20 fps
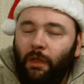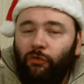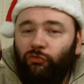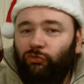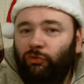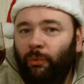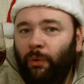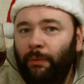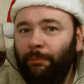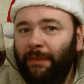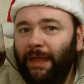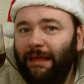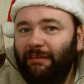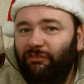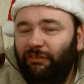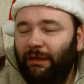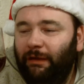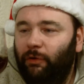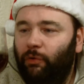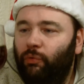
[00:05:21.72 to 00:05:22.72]
So I'm
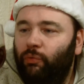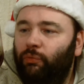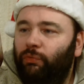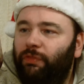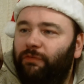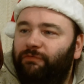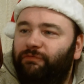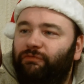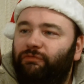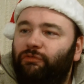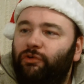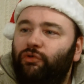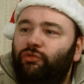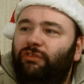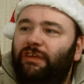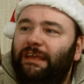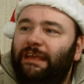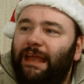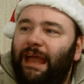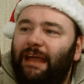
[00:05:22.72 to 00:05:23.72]
guessing all the
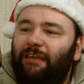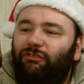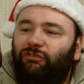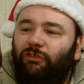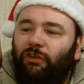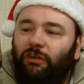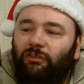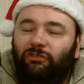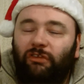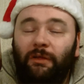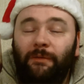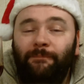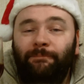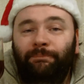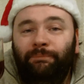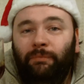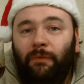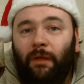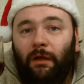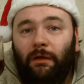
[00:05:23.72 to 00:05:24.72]
fruity esters
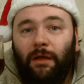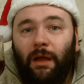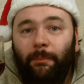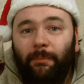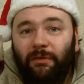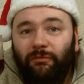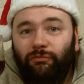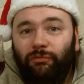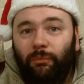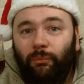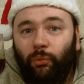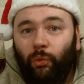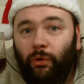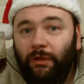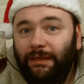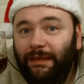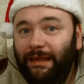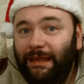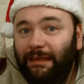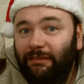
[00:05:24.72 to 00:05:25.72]
are coming from what
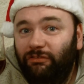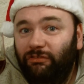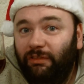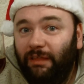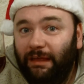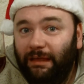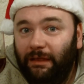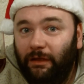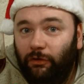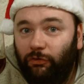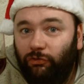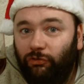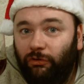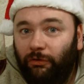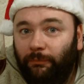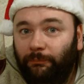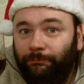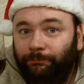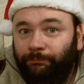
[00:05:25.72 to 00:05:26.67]
yeast they used.